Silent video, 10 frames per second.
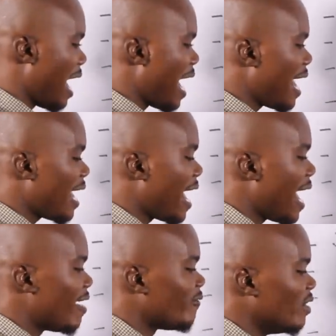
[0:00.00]
I
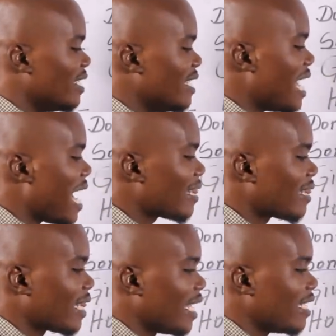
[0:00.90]
have
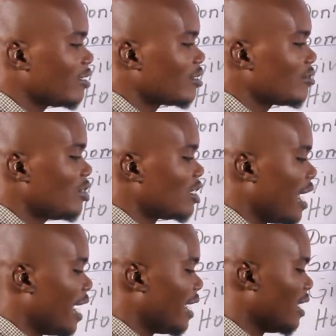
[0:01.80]
nothing to
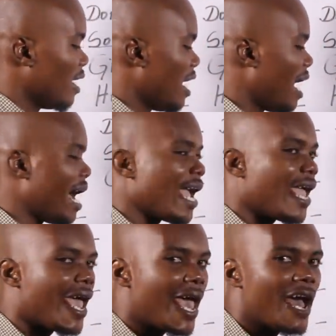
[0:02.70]
say. I
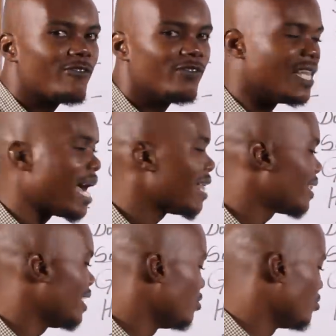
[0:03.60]
have
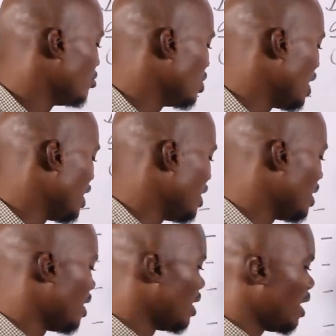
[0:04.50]
nothing to say.
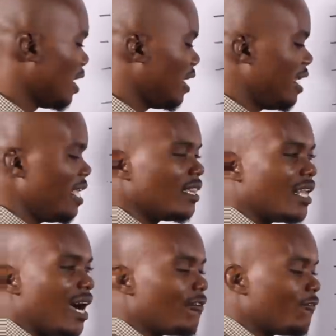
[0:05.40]

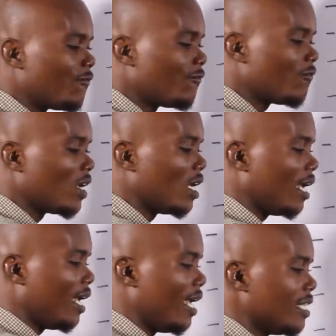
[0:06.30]
Enough
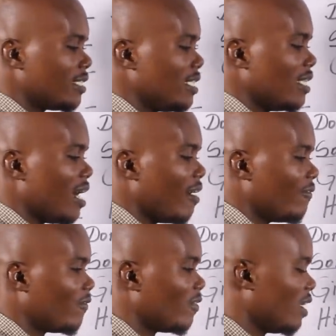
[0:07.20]
is
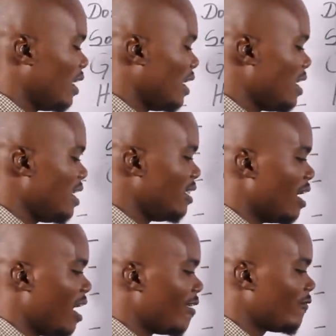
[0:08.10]
enough.
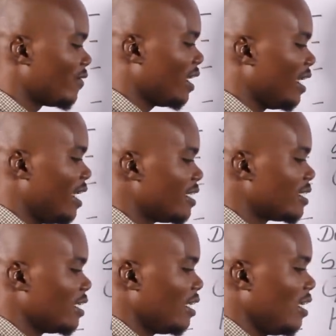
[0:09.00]
Enough
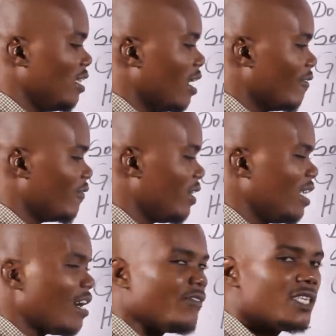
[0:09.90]
is enough.
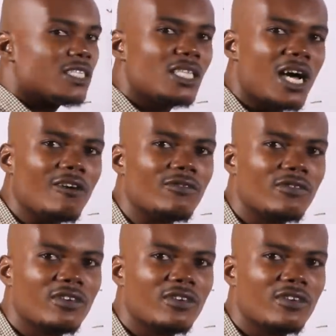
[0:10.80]
Enough is enough.